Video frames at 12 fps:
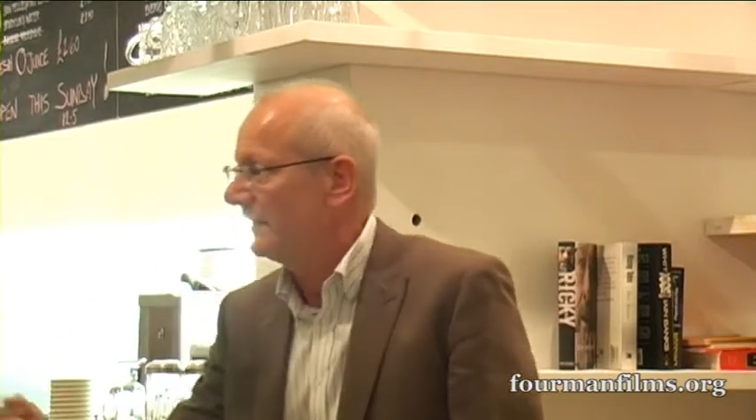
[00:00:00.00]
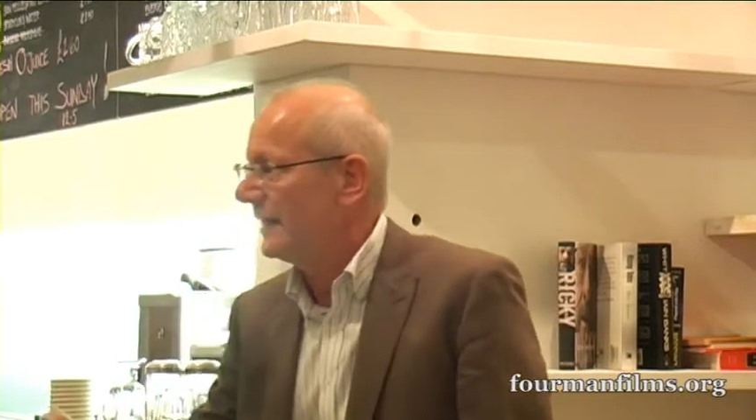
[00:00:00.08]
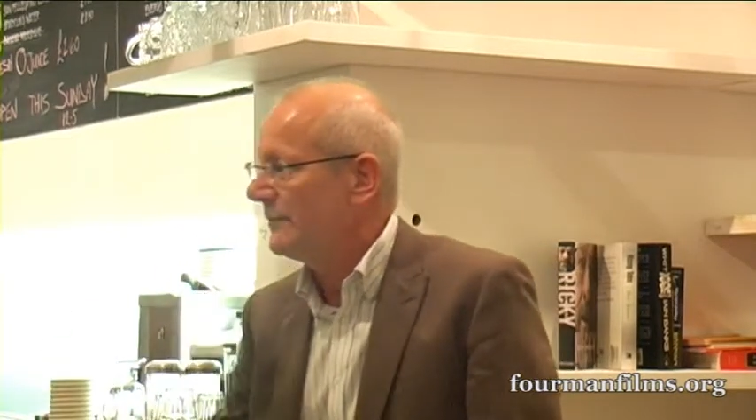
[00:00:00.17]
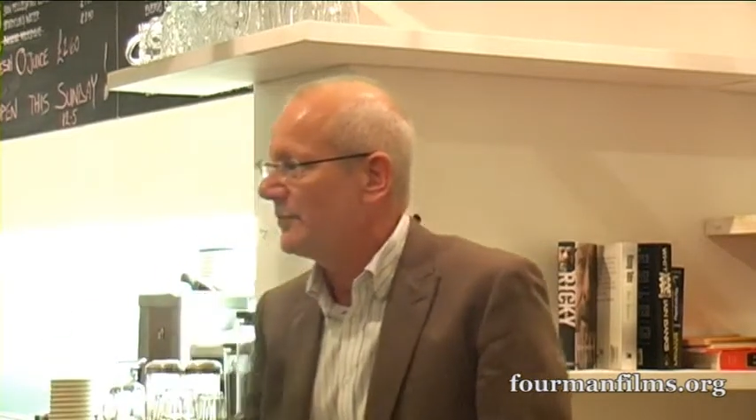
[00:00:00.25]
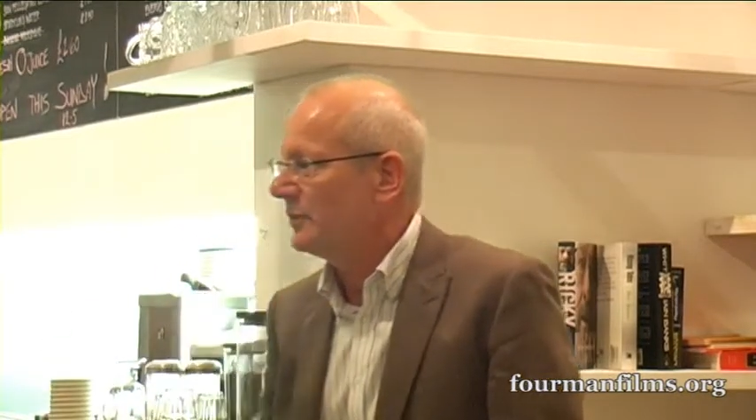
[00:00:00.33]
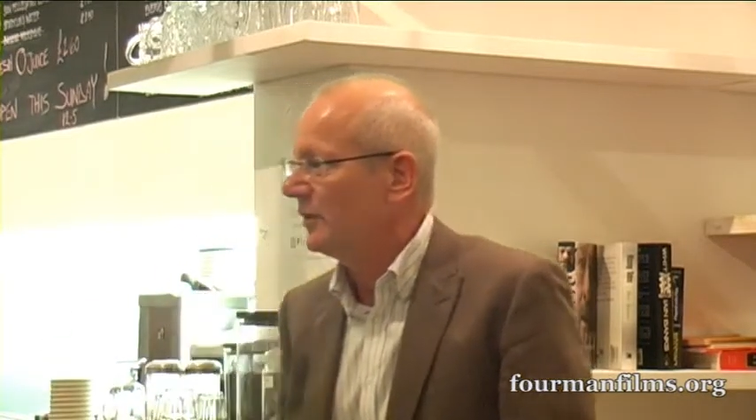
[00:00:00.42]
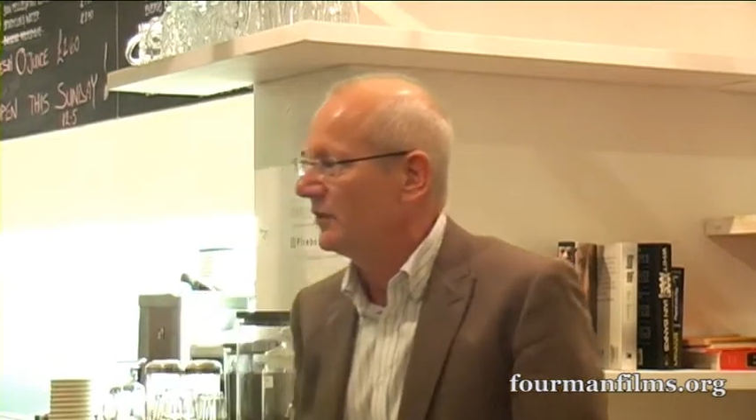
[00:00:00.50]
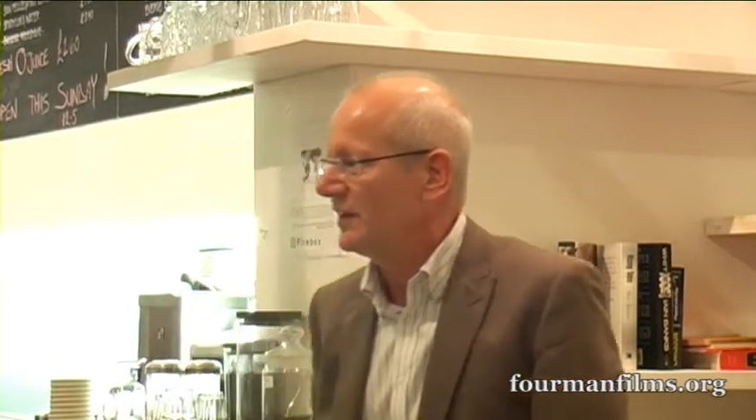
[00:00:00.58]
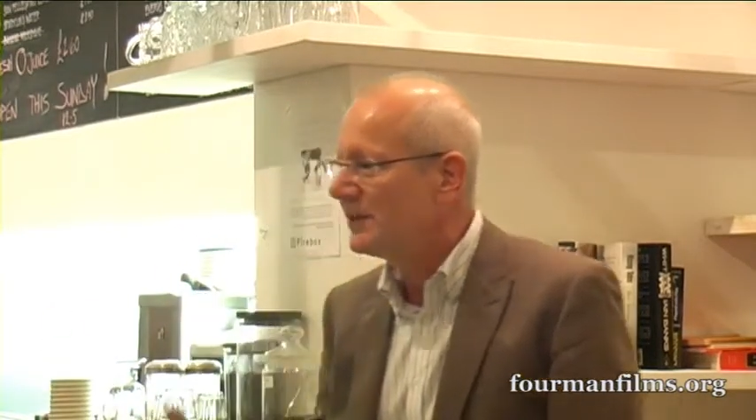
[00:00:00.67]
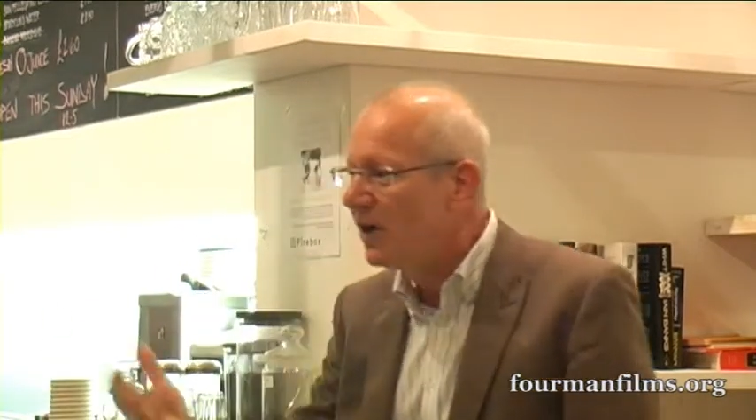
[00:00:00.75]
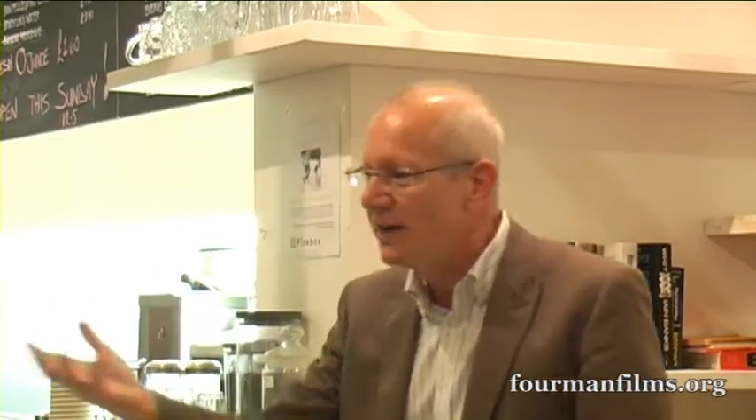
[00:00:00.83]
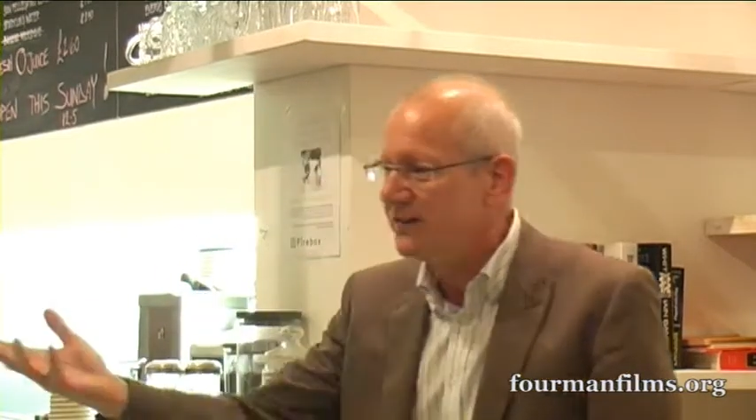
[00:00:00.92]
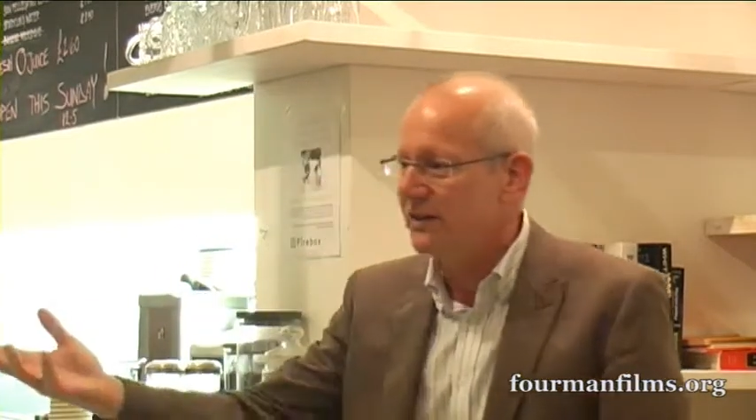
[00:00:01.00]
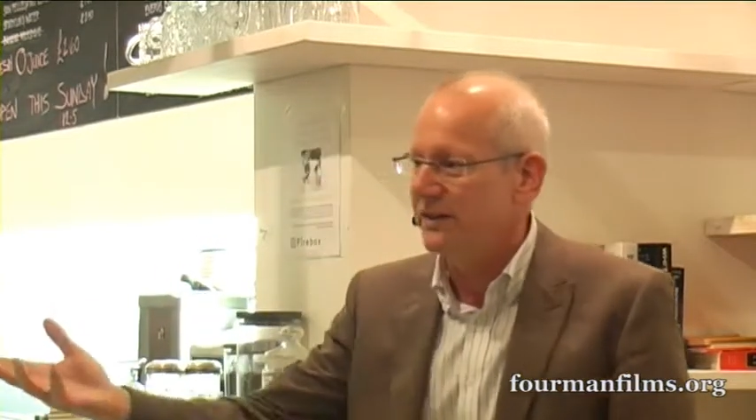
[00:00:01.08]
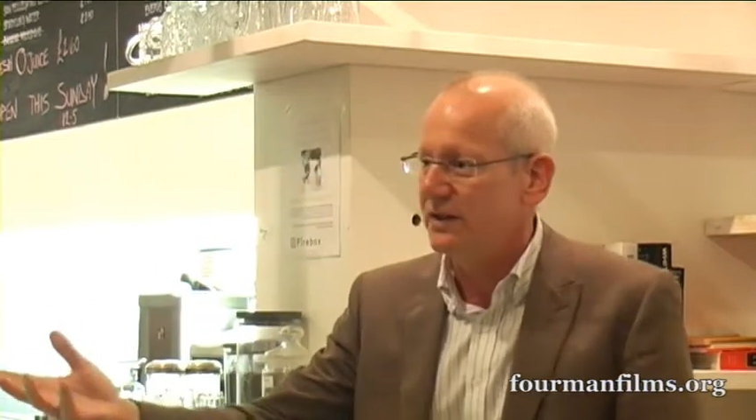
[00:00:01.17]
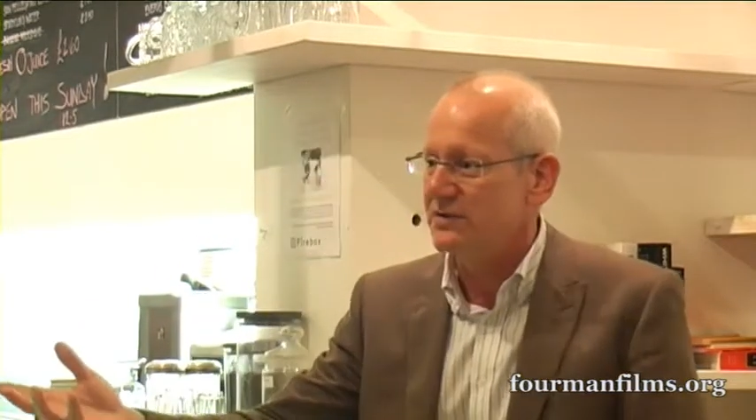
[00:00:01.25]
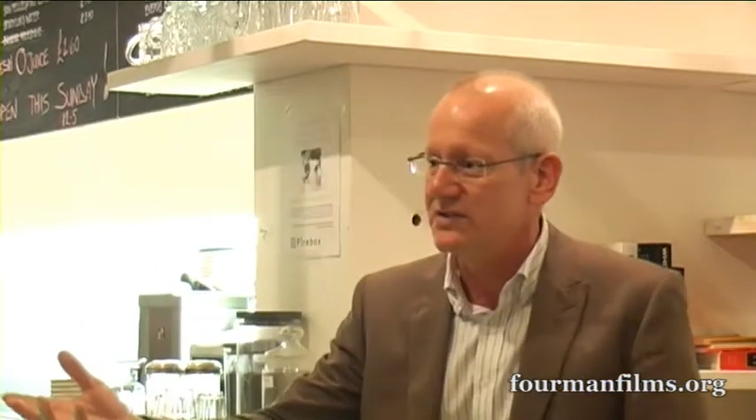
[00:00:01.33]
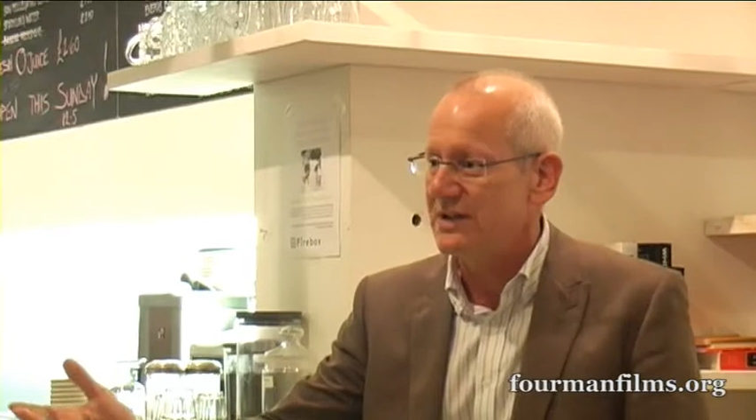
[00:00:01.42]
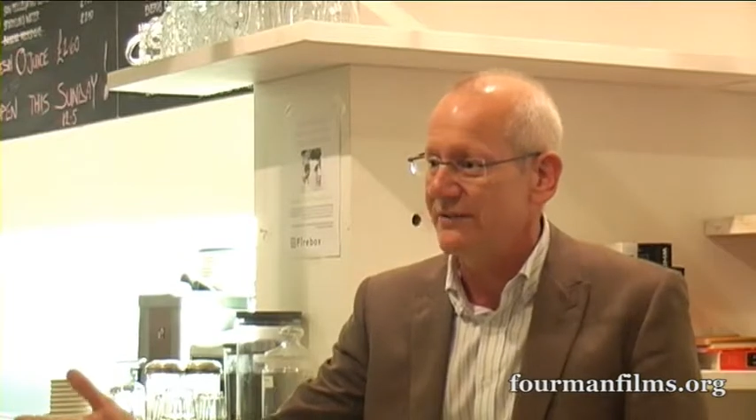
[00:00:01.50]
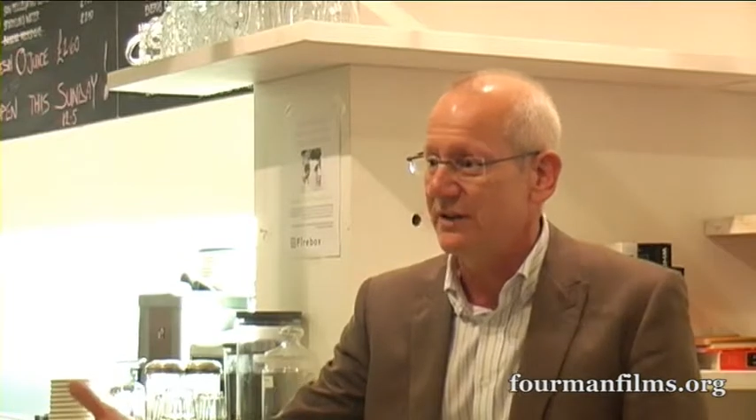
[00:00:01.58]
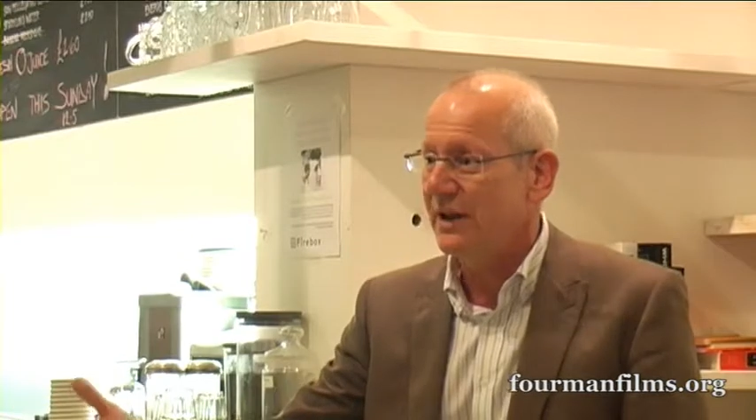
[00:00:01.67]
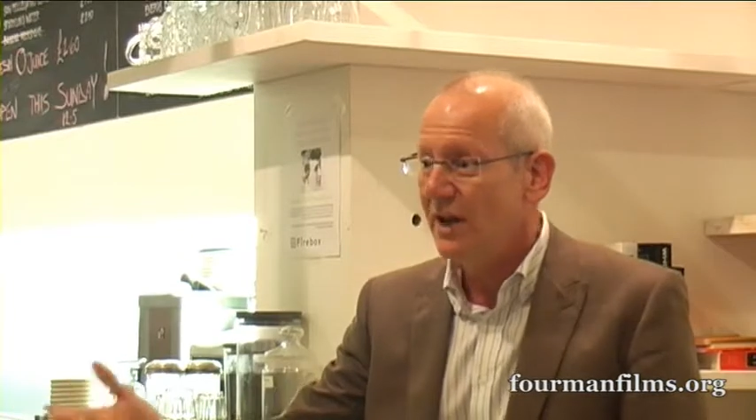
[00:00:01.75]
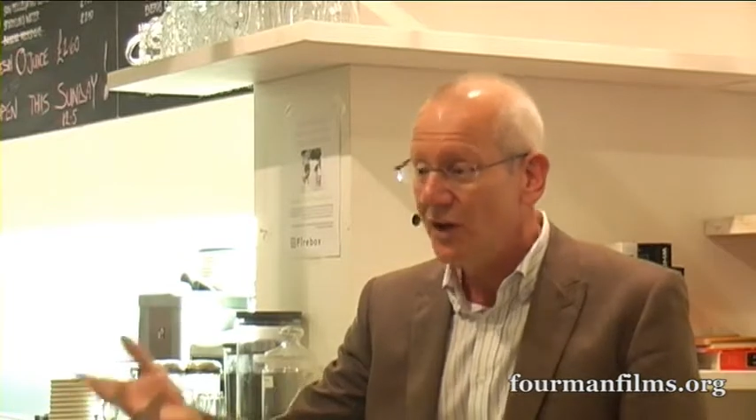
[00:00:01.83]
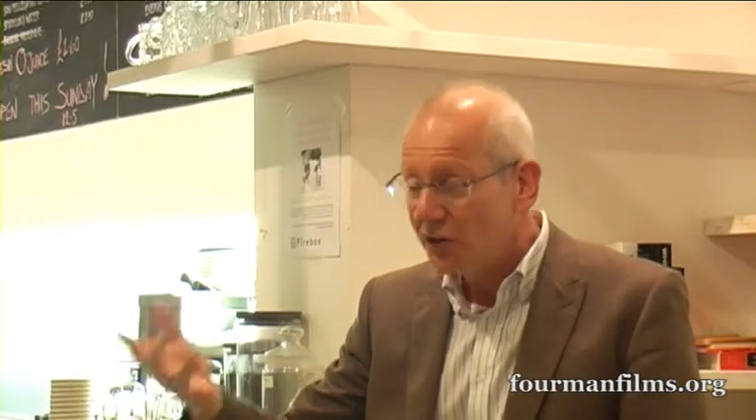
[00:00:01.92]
Labour Party, in 1907,